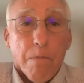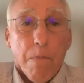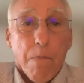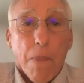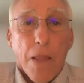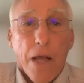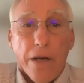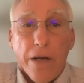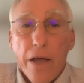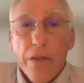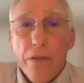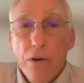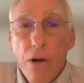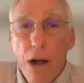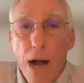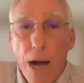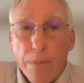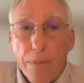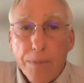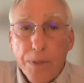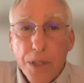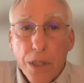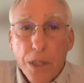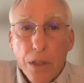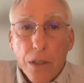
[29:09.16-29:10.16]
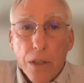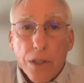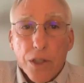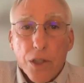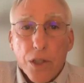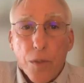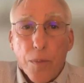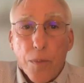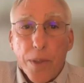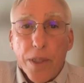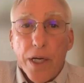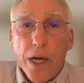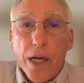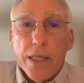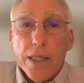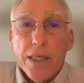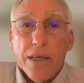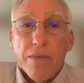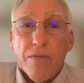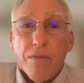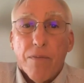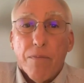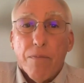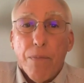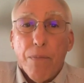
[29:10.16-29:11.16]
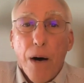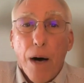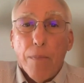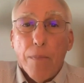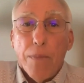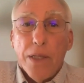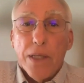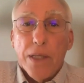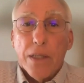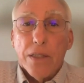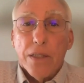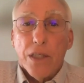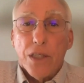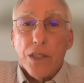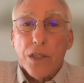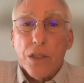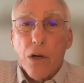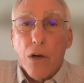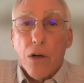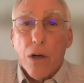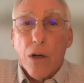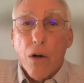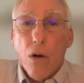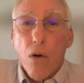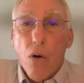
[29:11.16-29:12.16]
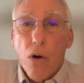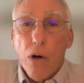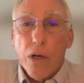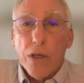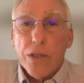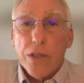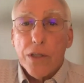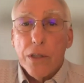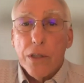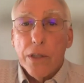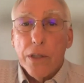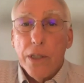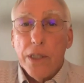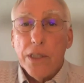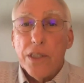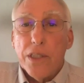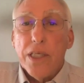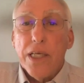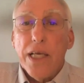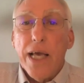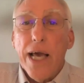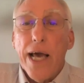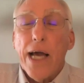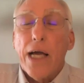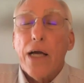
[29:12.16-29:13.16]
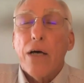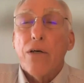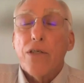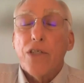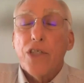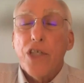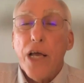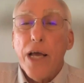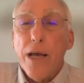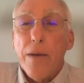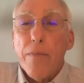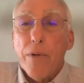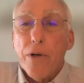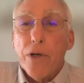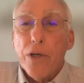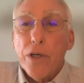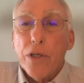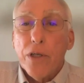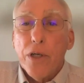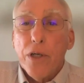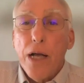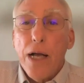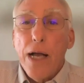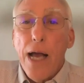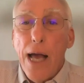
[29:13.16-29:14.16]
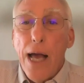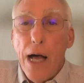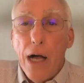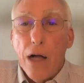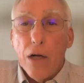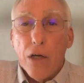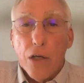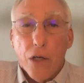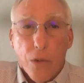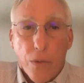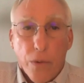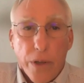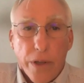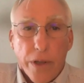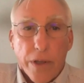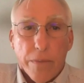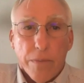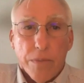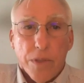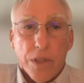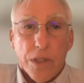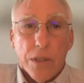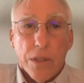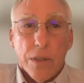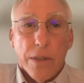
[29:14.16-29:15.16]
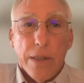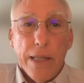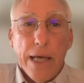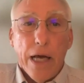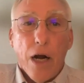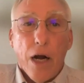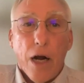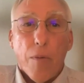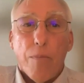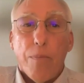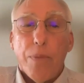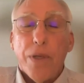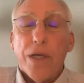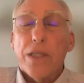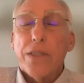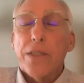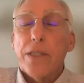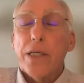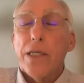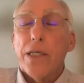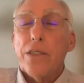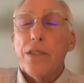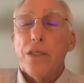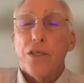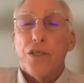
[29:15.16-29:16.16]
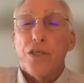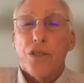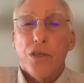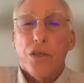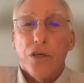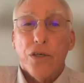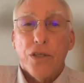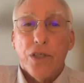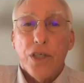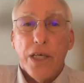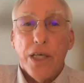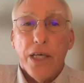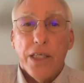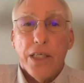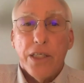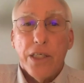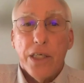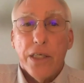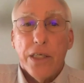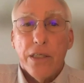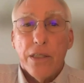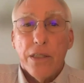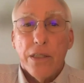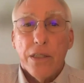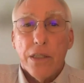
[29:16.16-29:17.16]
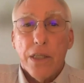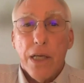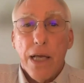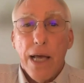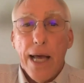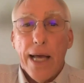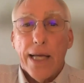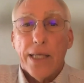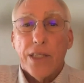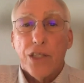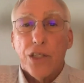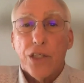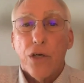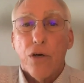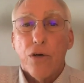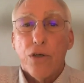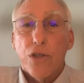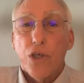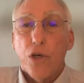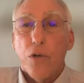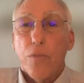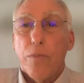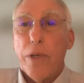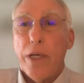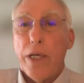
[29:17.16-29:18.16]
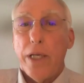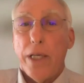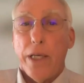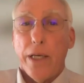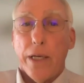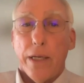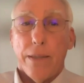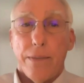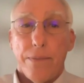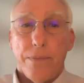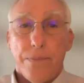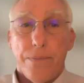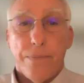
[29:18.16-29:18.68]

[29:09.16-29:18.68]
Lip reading: Another obstacle to productive public discourse is the echo chamber algorithms that are built into search engines and social media.